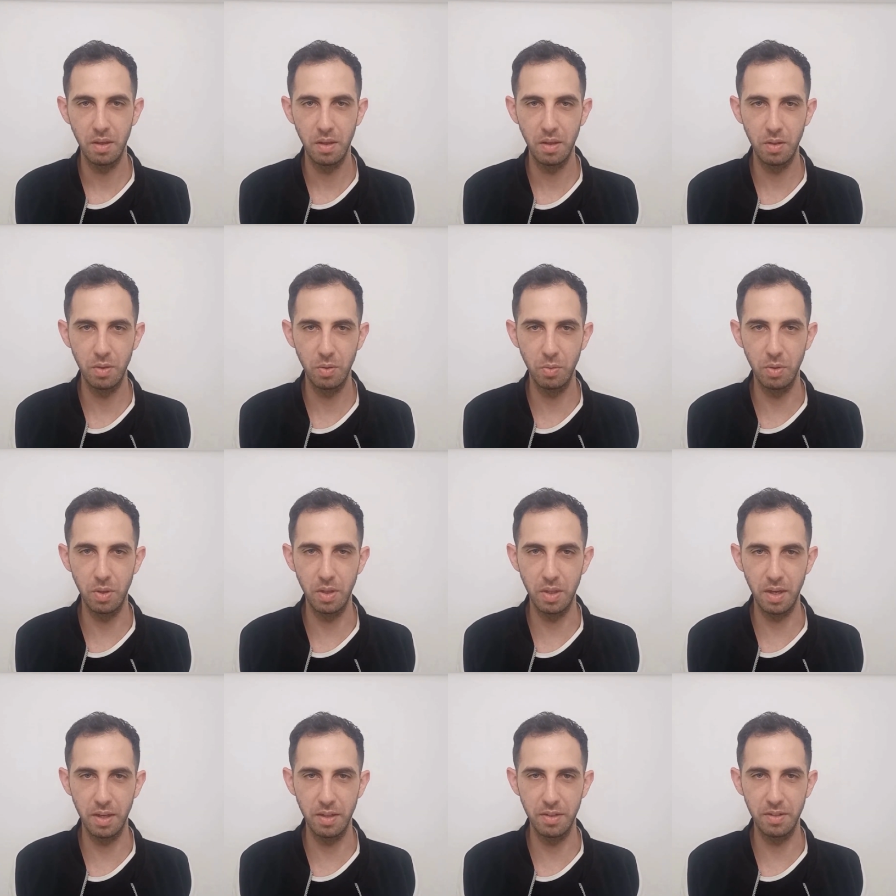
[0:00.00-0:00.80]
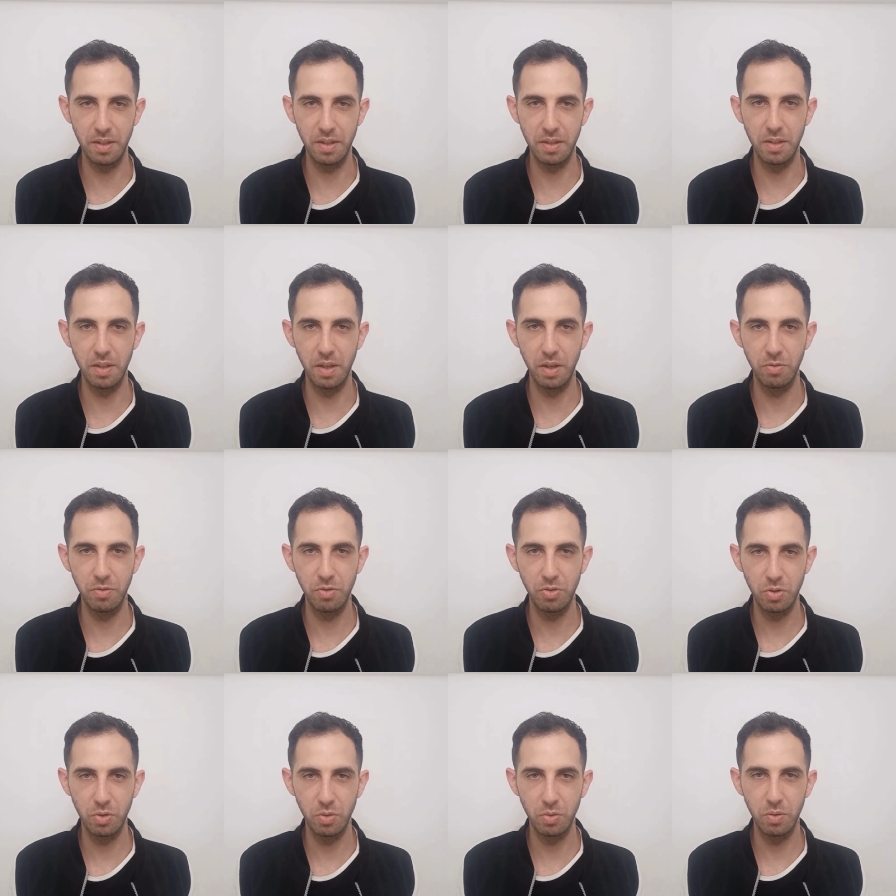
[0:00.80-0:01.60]
you realize that love
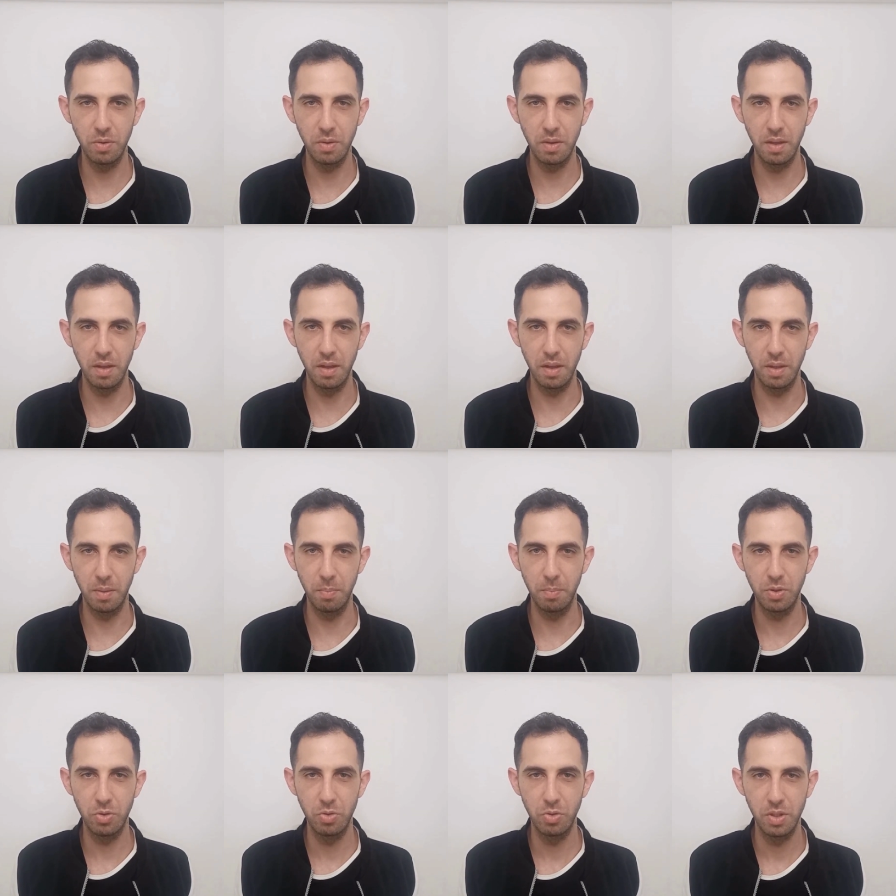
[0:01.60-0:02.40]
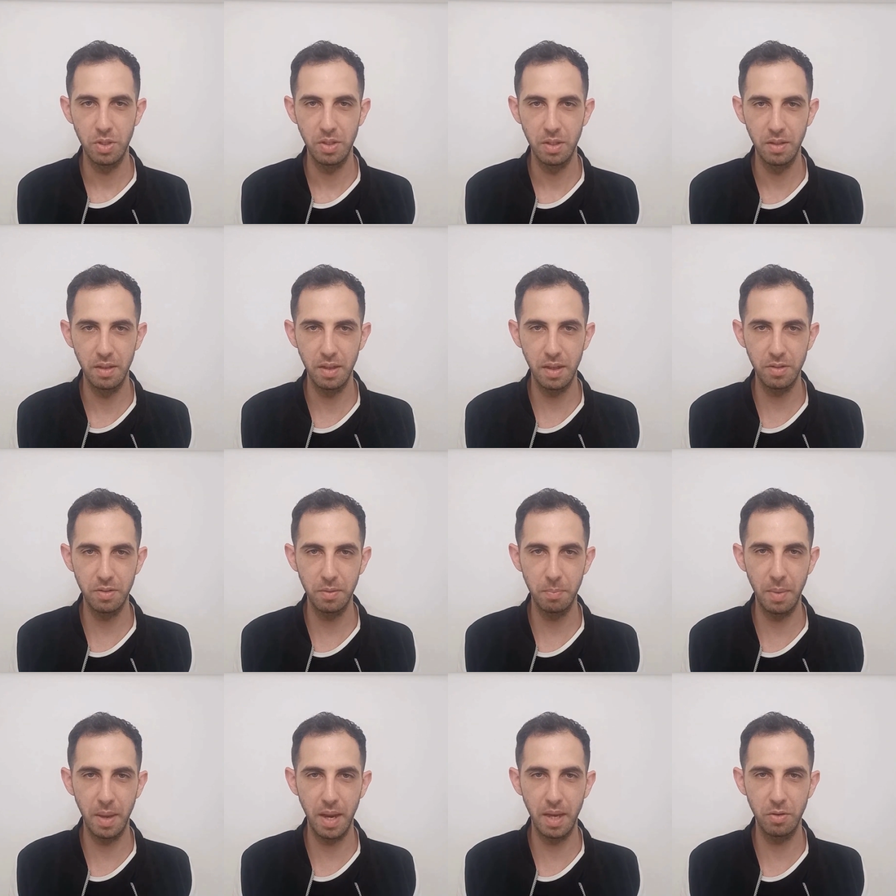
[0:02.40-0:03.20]
too can be treated as a
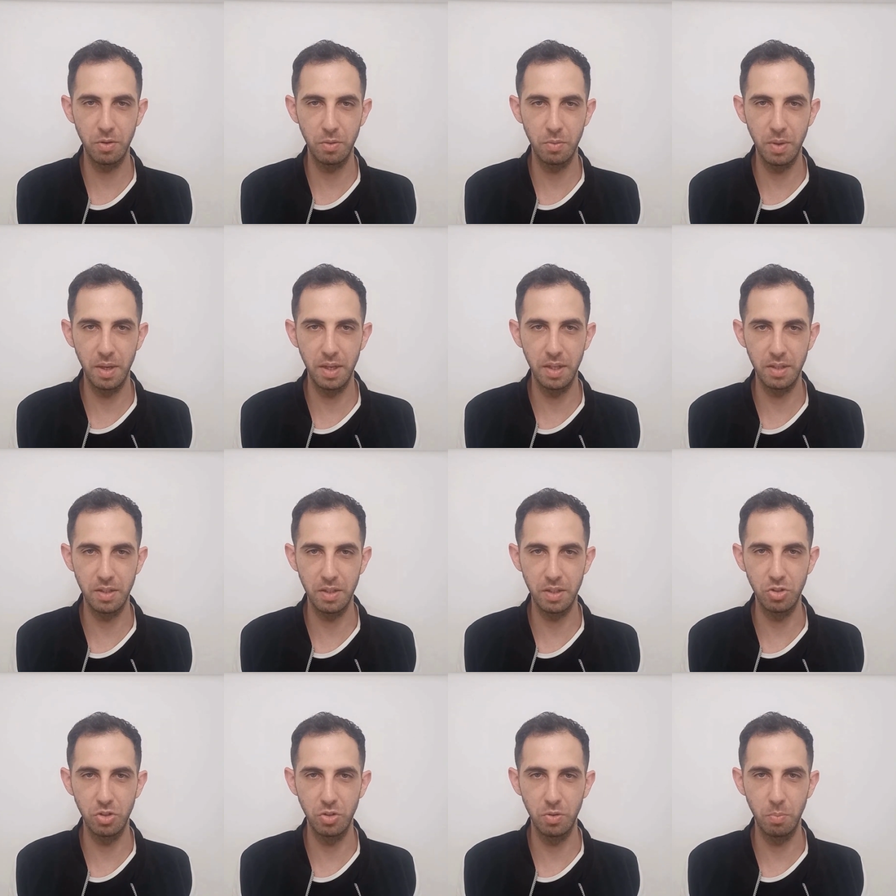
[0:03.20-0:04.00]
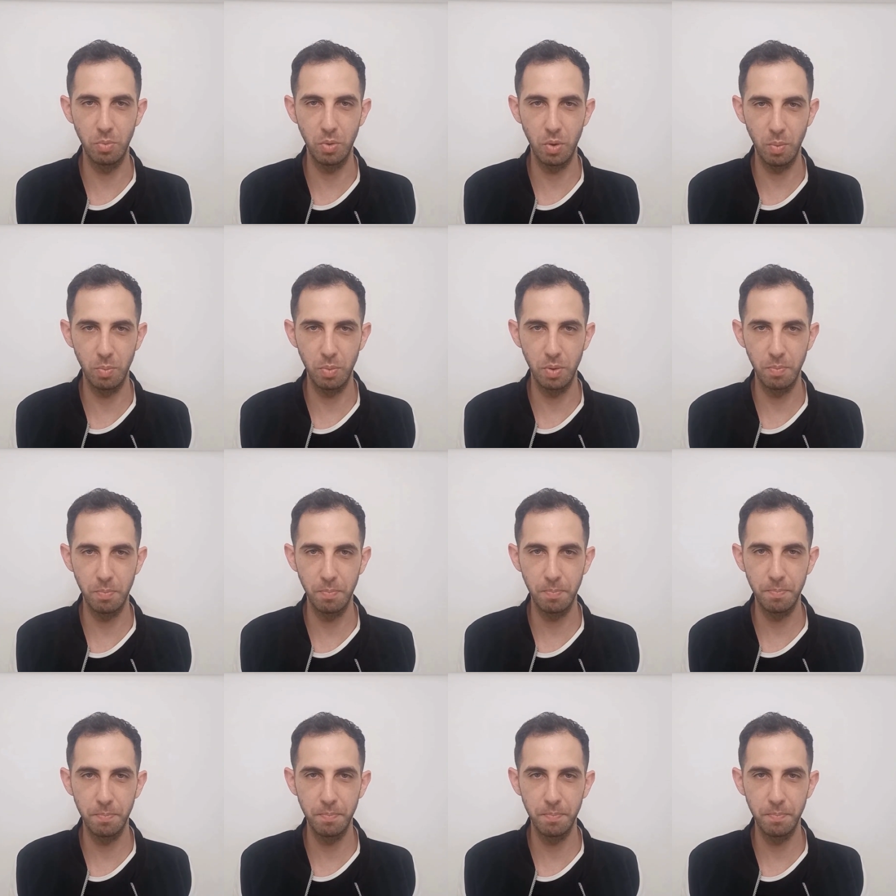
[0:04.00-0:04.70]
pattern recognition problem.